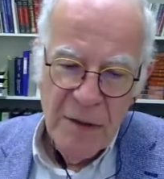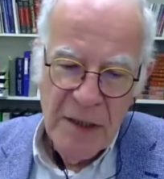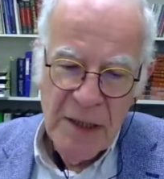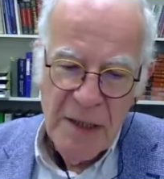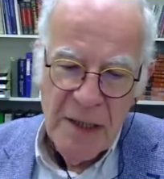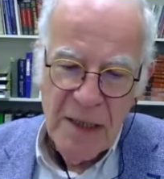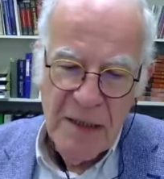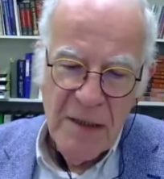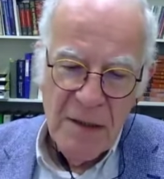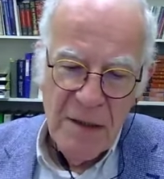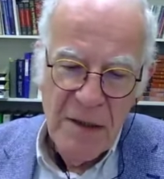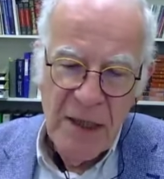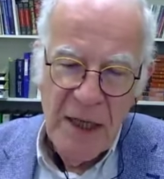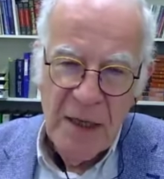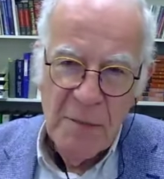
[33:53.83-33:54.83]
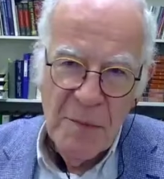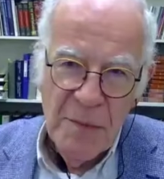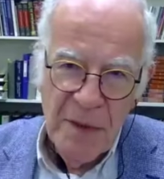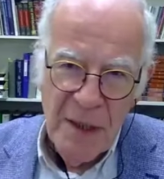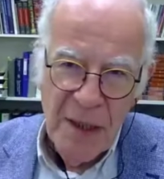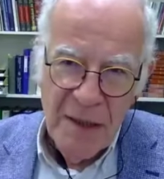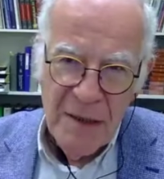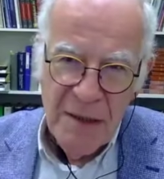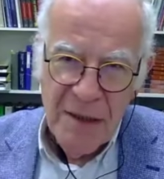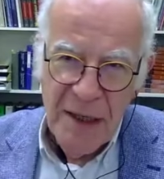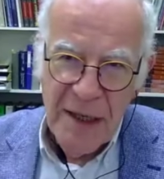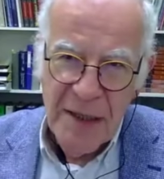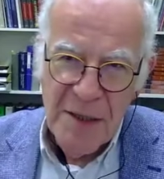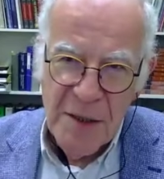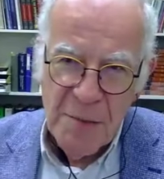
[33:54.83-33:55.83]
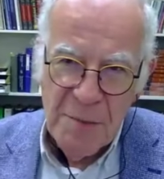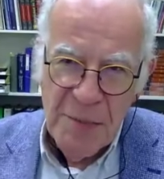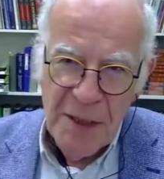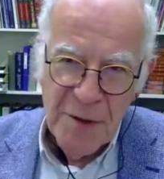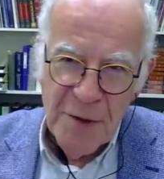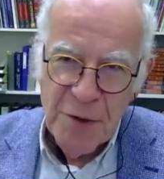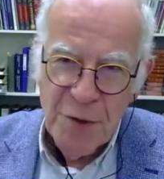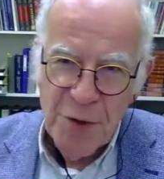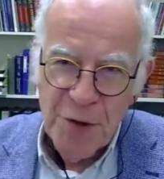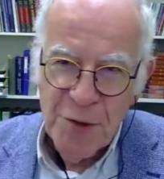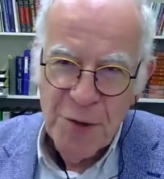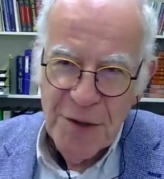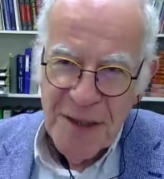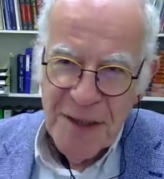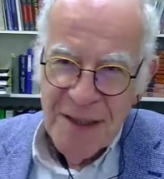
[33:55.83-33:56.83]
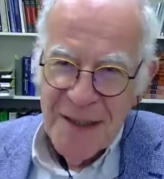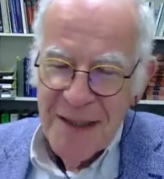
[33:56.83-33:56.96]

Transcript: is that a name that rings a bell to you?